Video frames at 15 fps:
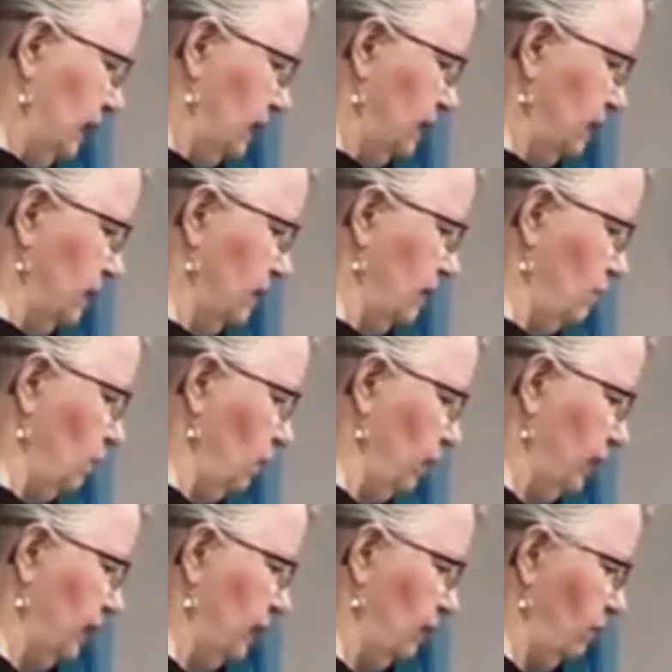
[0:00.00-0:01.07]
a little more
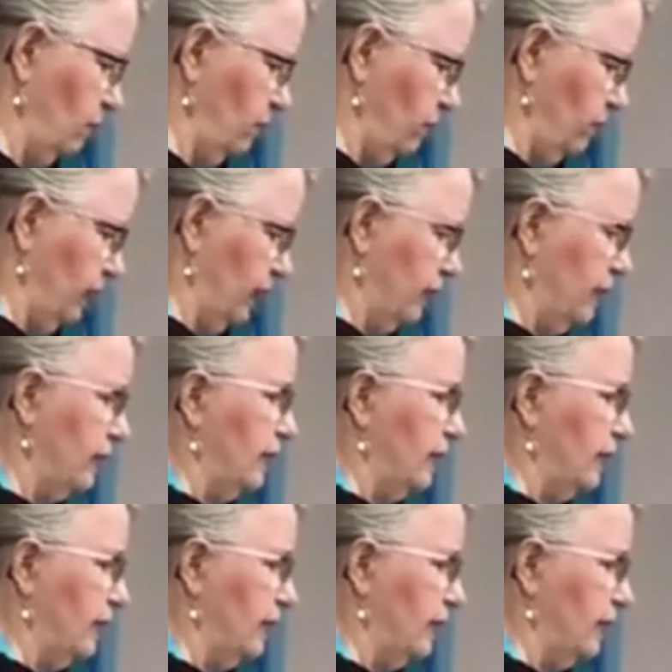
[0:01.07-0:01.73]
yellow-green.